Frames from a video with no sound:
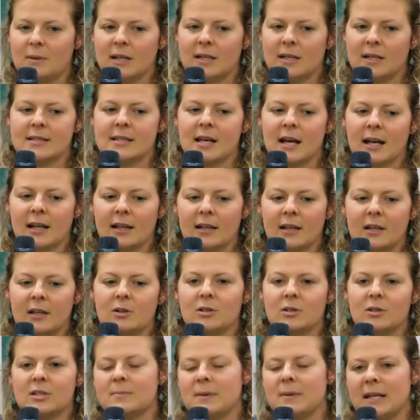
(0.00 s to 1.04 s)
but it's likely
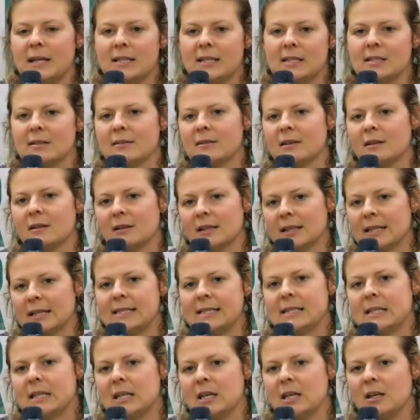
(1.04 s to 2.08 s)
not to be until they're at
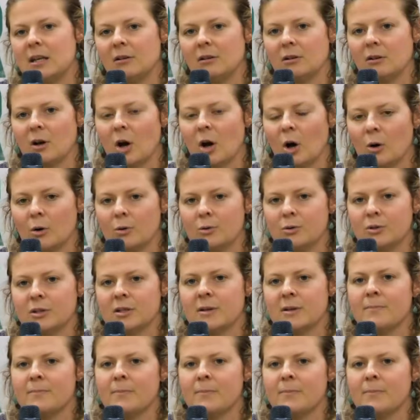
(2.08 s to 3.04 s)
least a year old.